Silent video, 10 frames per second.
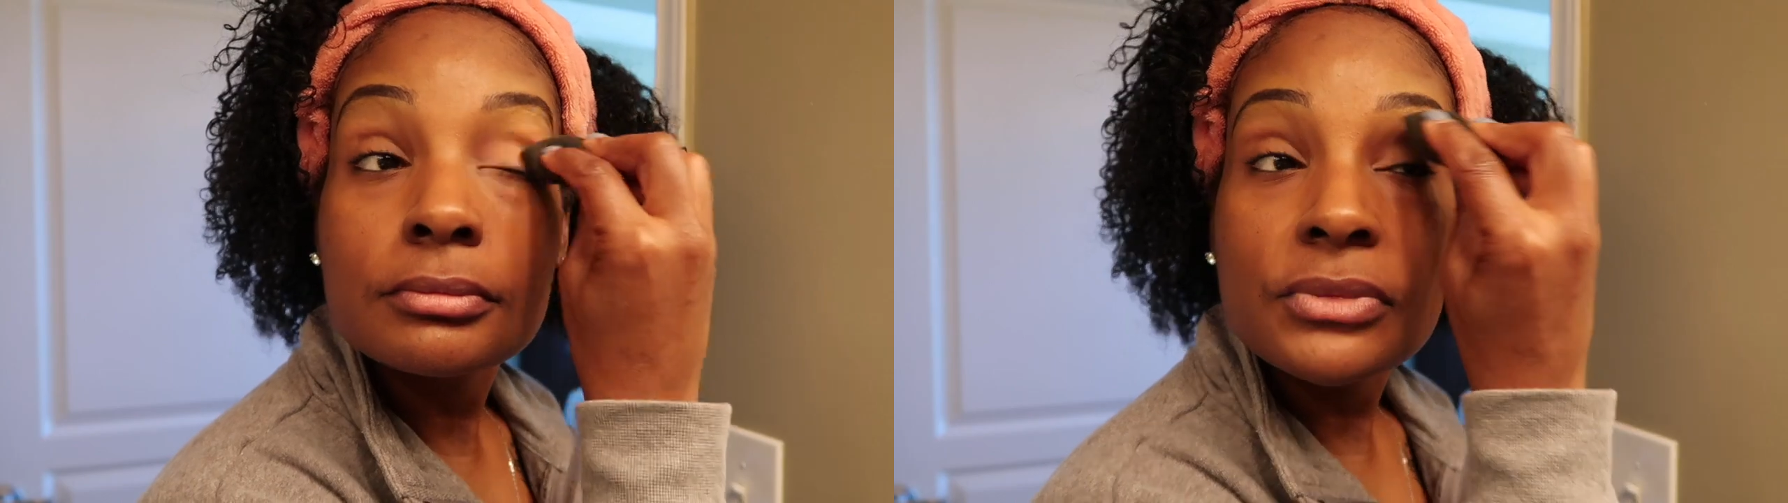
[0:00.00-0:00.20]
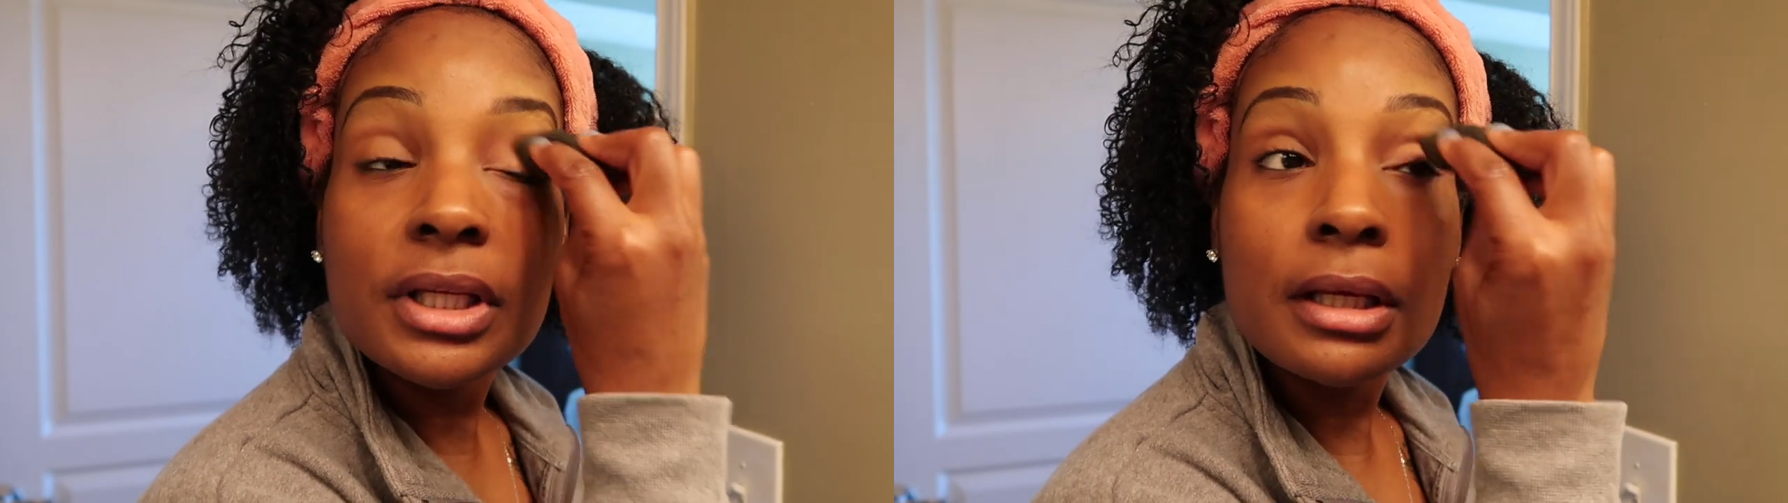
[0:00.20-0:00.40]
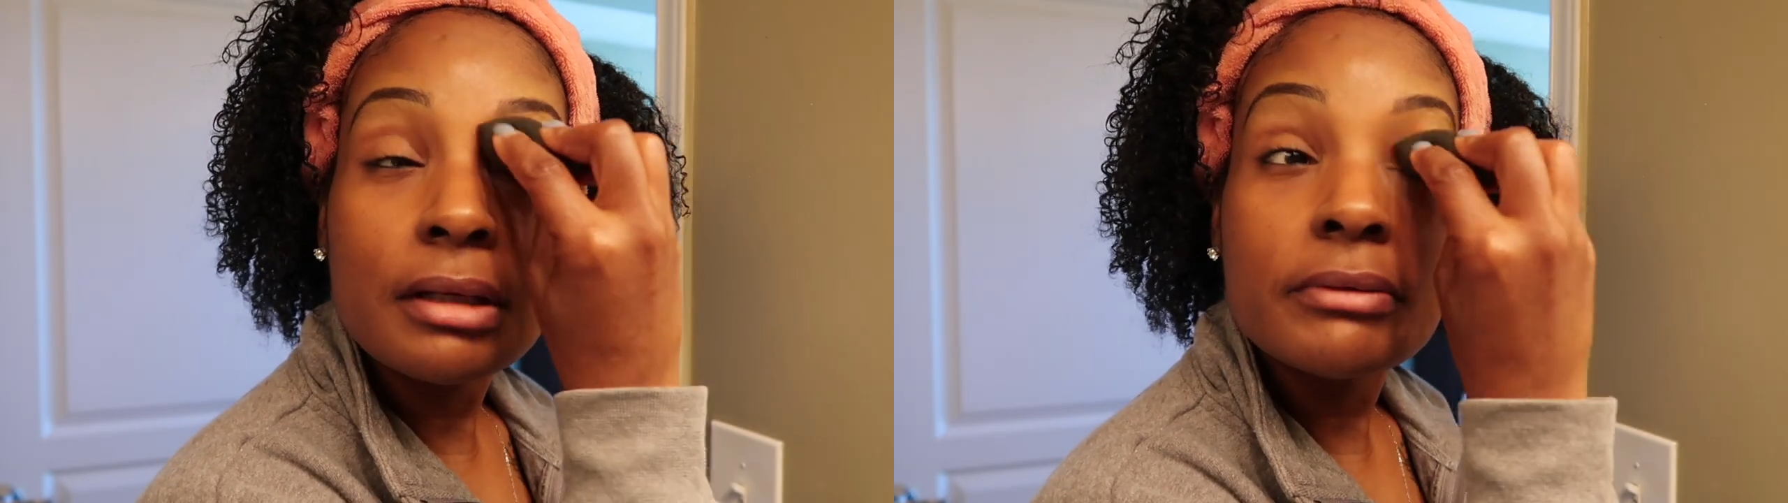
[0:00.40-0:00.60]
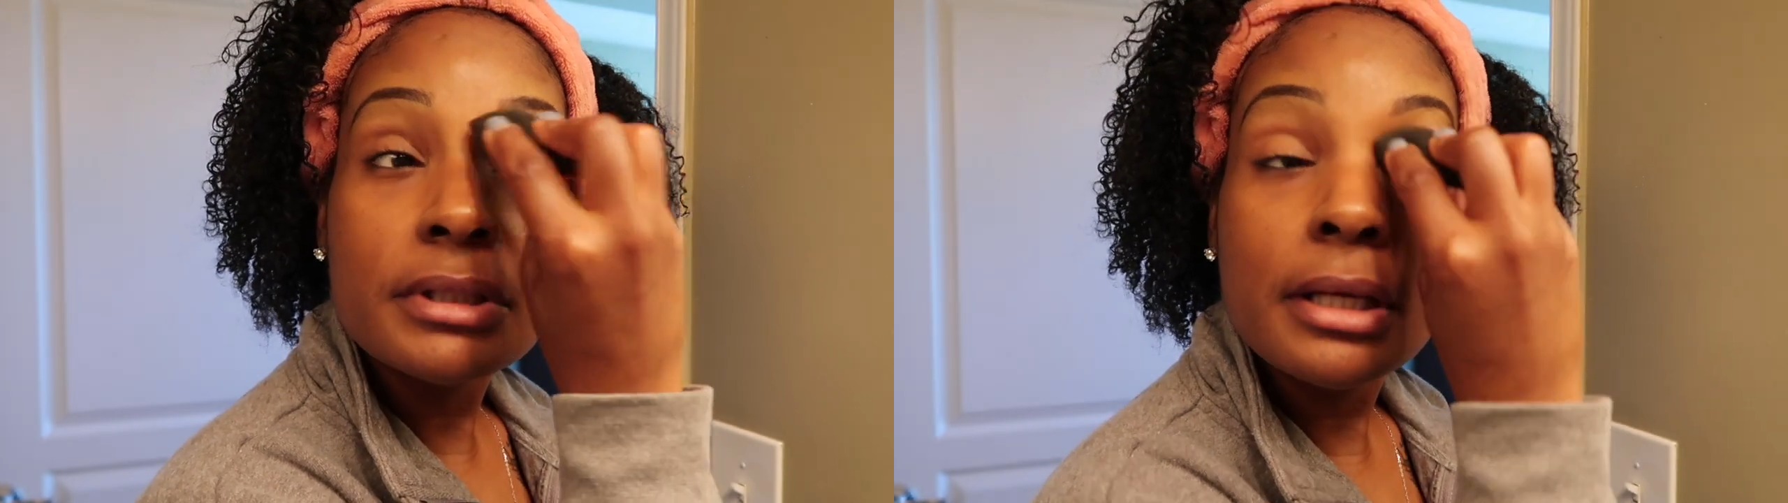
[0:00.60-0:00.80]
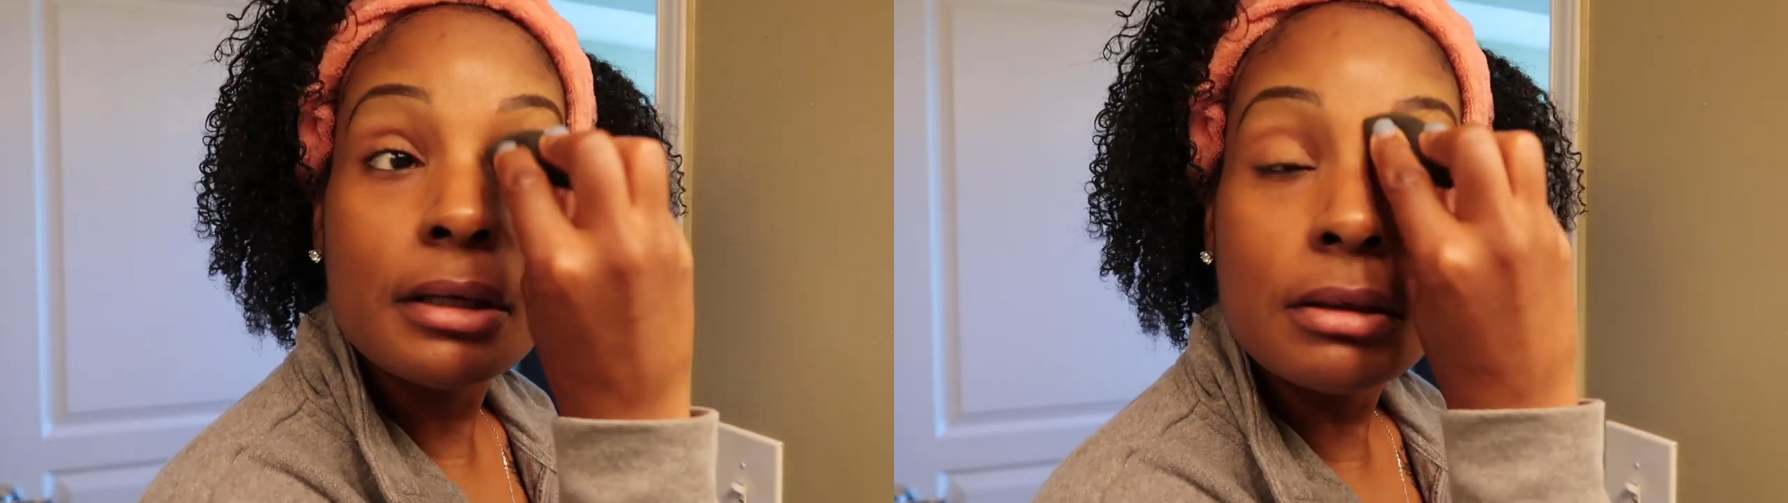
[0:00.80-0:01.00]
you can't even
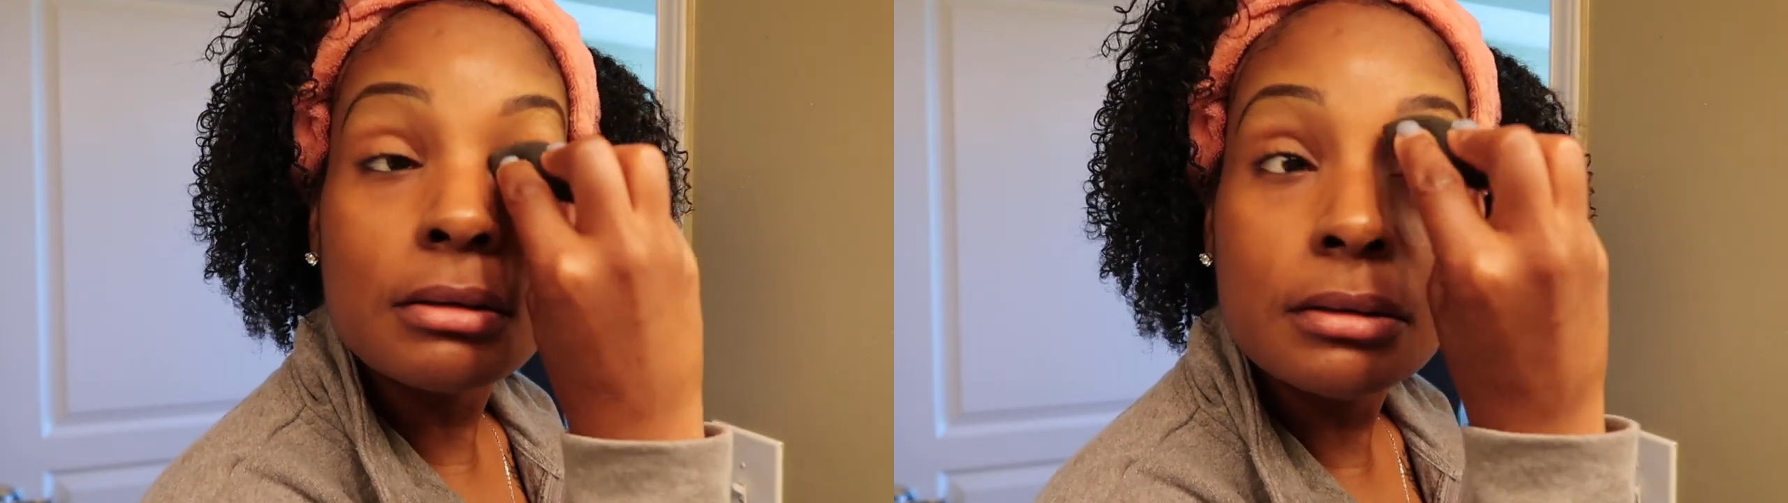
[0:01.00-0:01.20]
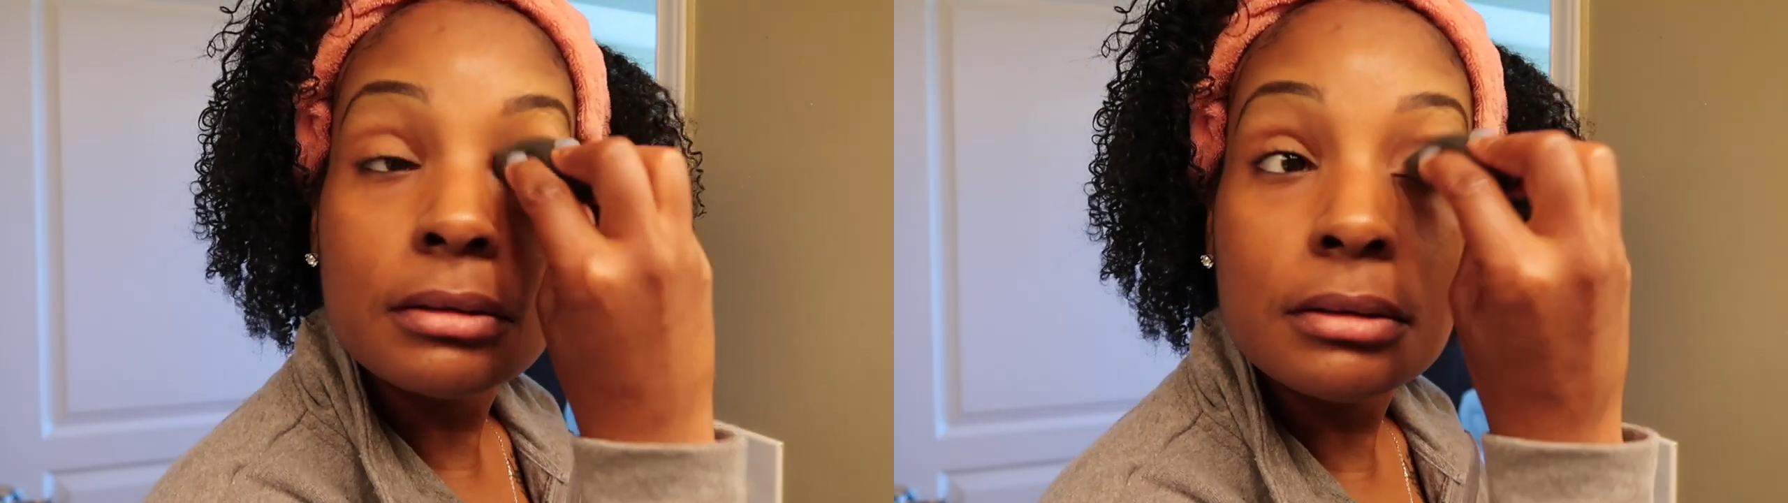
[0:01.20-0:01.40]
tell.